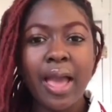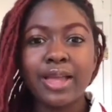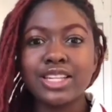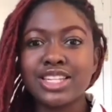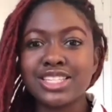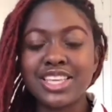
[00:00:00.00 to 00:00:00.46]

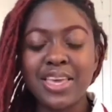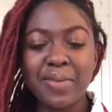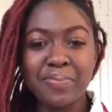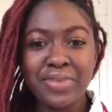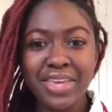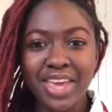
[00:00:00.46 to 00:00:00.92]
Just keep
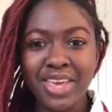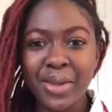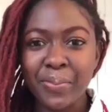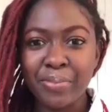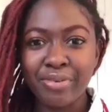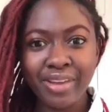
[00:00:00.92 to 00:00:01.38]
me in your
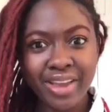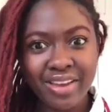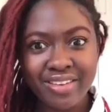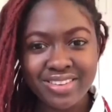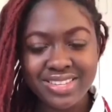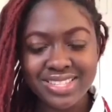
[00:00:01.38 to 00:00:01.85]

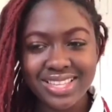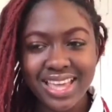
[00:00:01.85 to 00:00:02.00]
prayers.